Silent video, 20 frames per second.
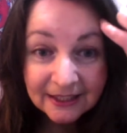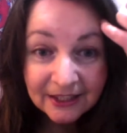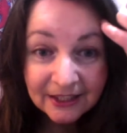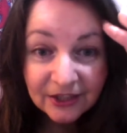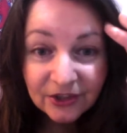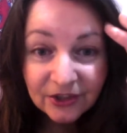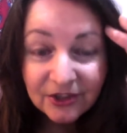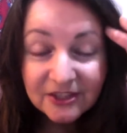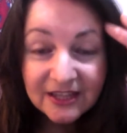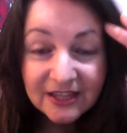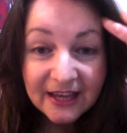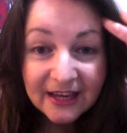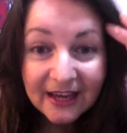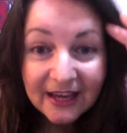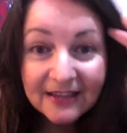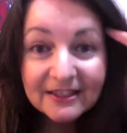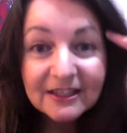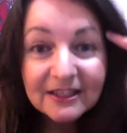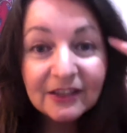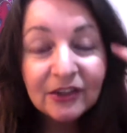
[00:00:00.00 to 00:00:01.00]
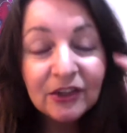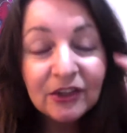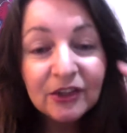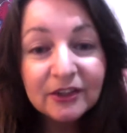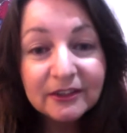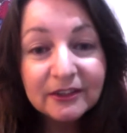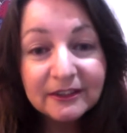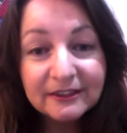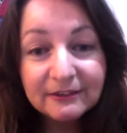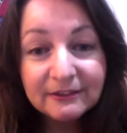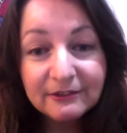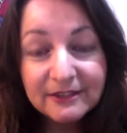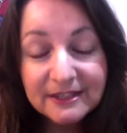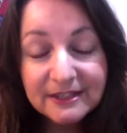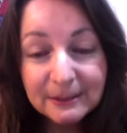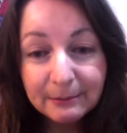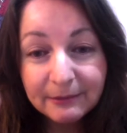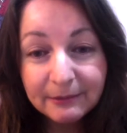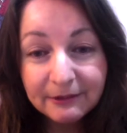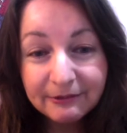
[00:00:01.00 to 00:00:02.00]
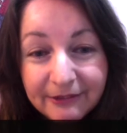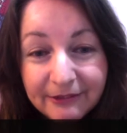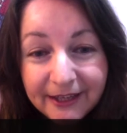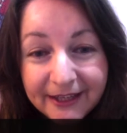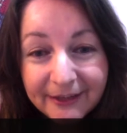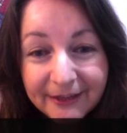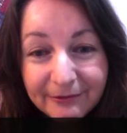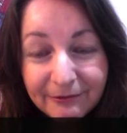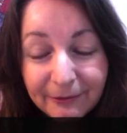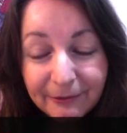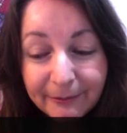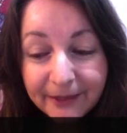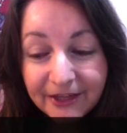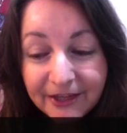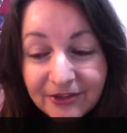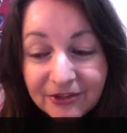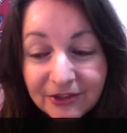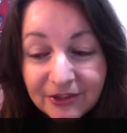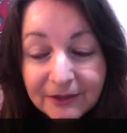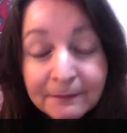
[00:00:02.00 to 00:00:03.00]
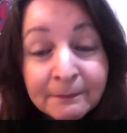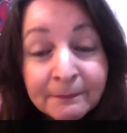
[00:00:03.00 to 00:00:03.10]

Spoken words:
because that has a lot of simplified information.